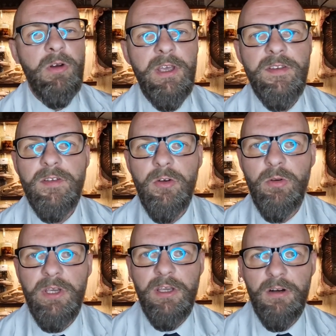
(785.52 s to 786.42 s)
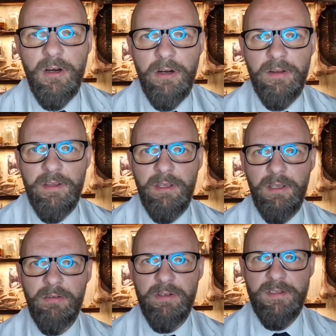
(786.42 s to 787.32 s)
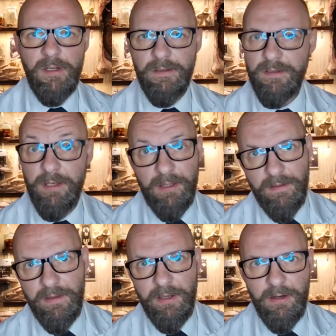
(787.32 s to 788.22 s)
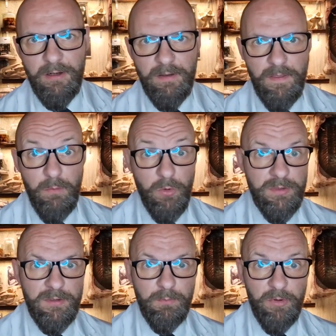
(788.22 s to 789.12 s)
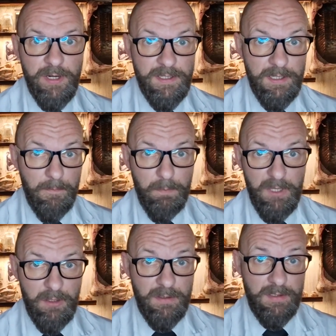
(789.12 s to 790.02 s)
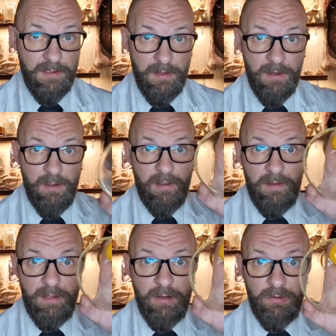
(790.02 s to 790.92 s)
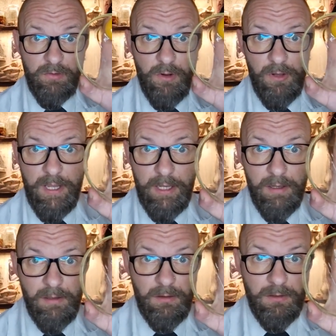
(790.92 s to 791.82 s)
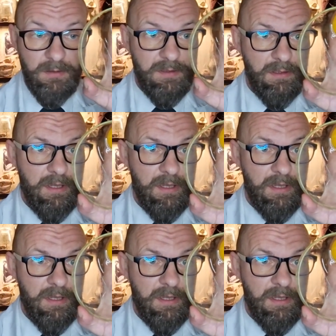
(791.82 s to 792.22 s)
Okay, so here are the results and they are the most surprising because the control egg looks